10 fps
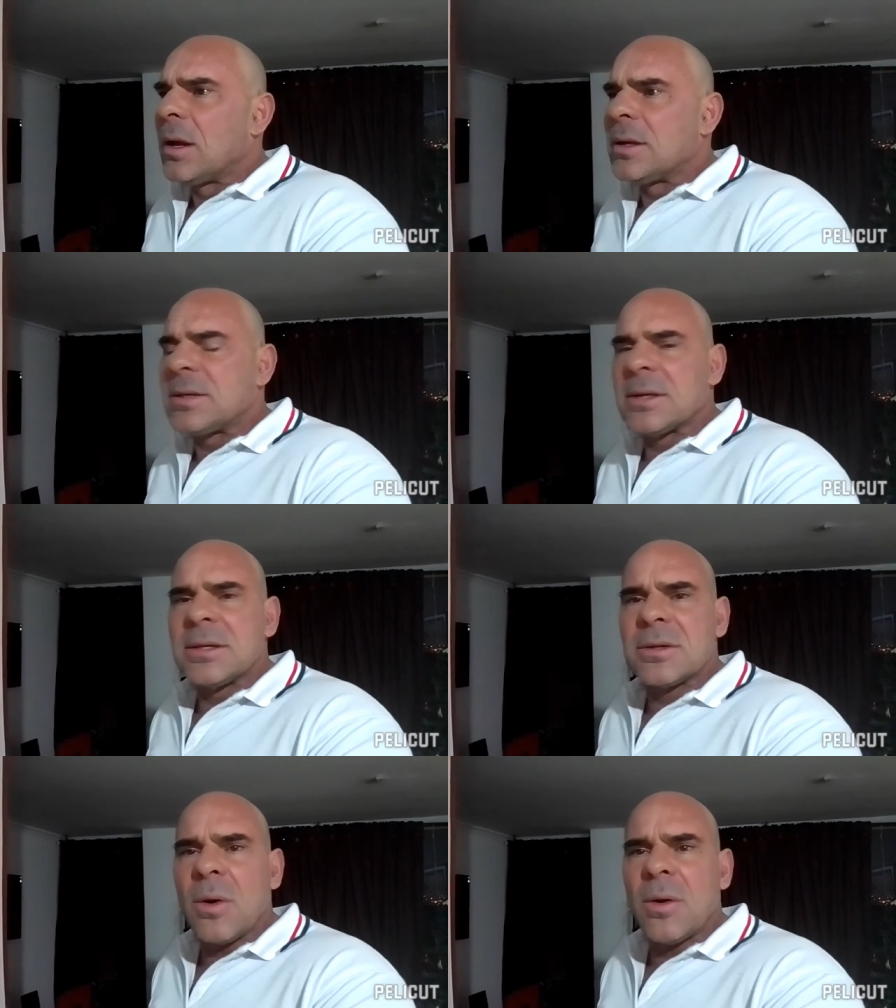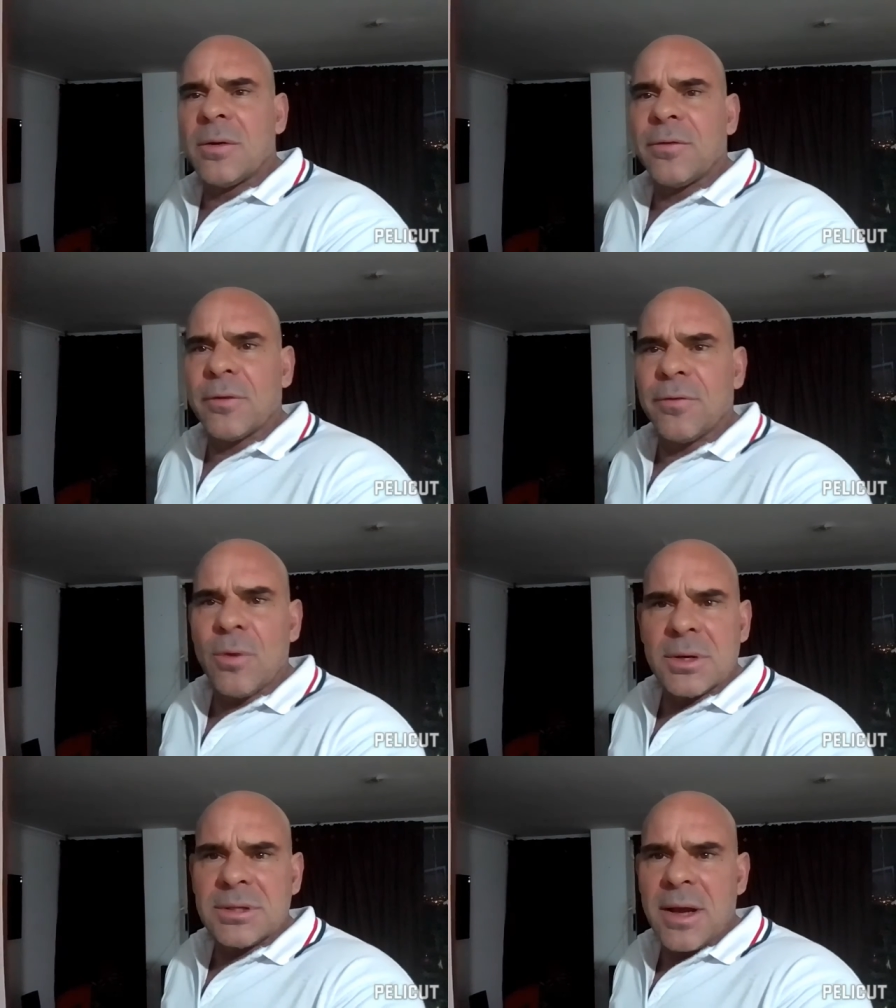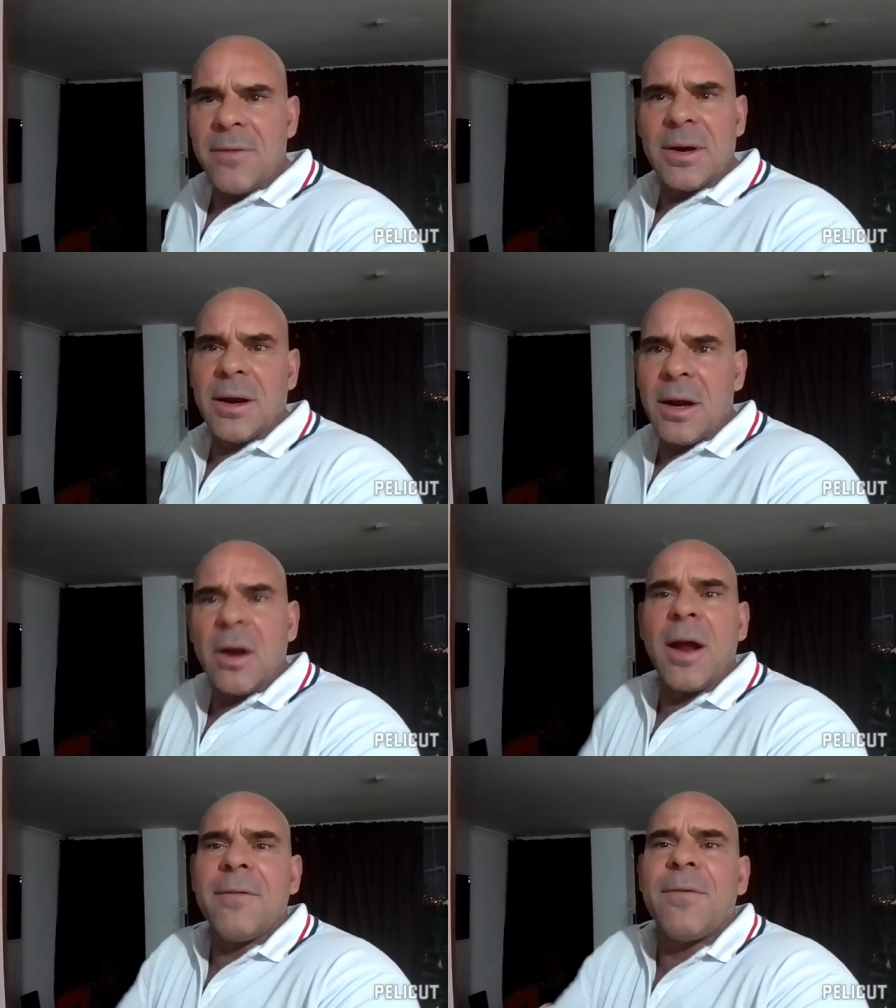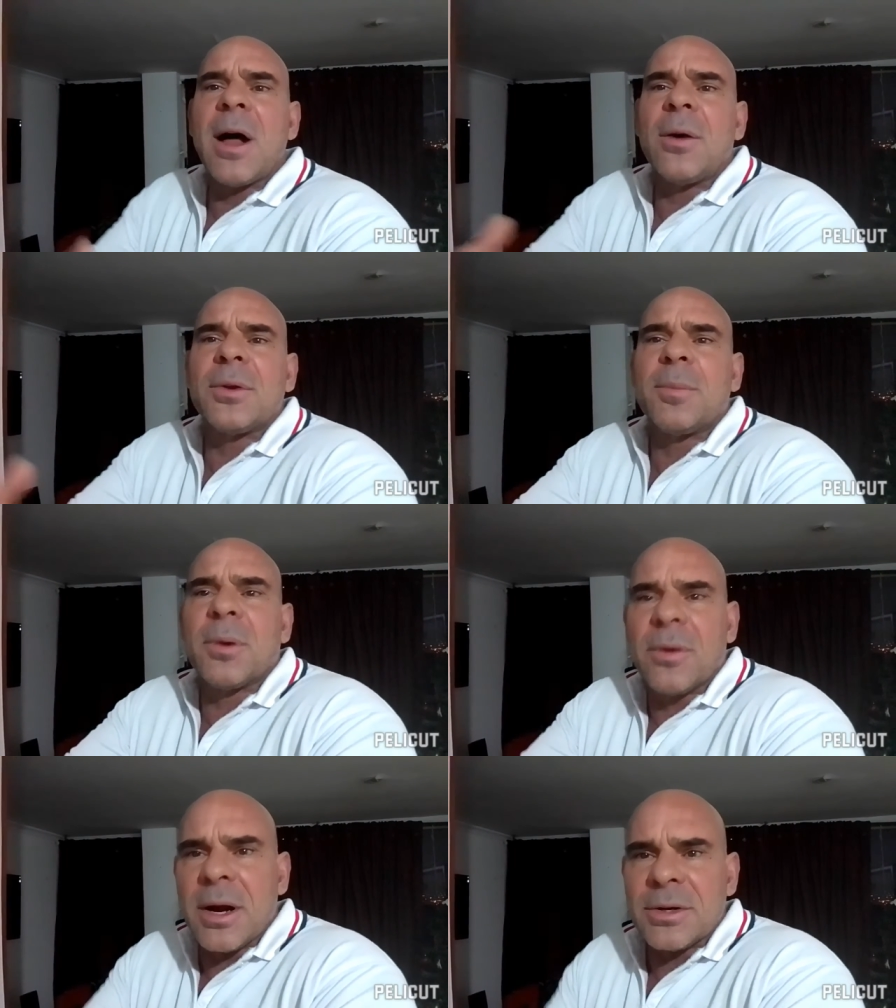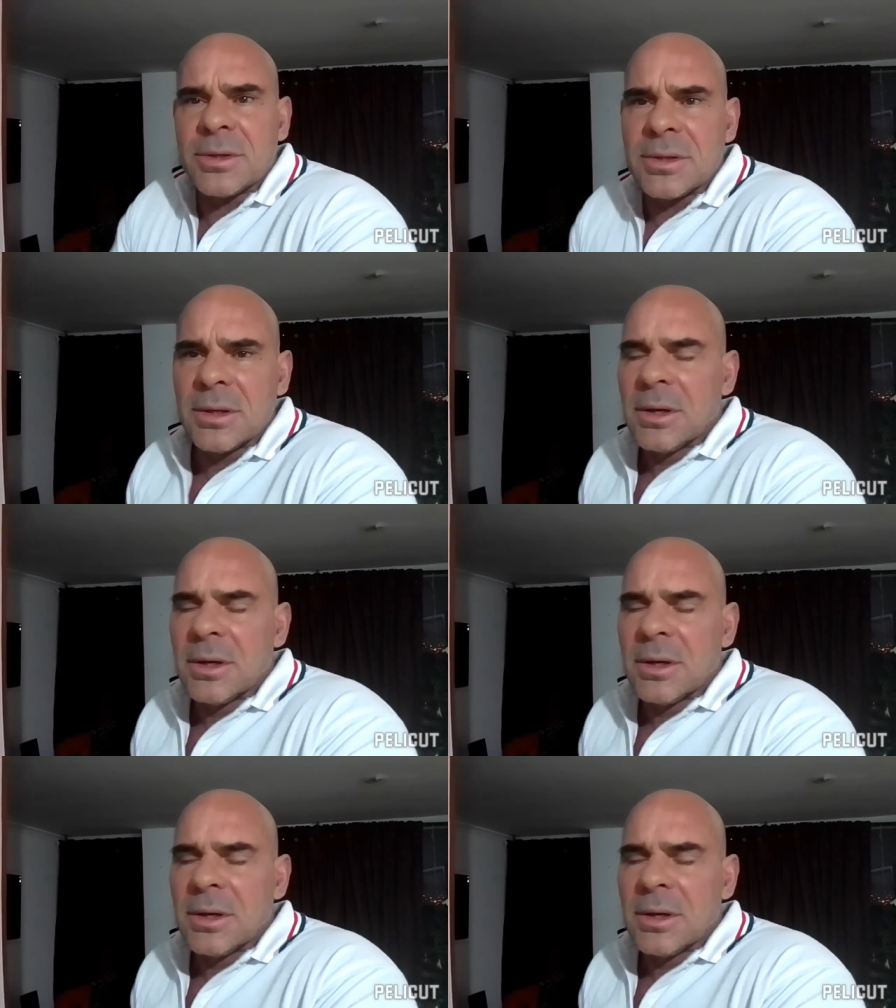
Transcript: He says he's going for 470, and I follow their progressions.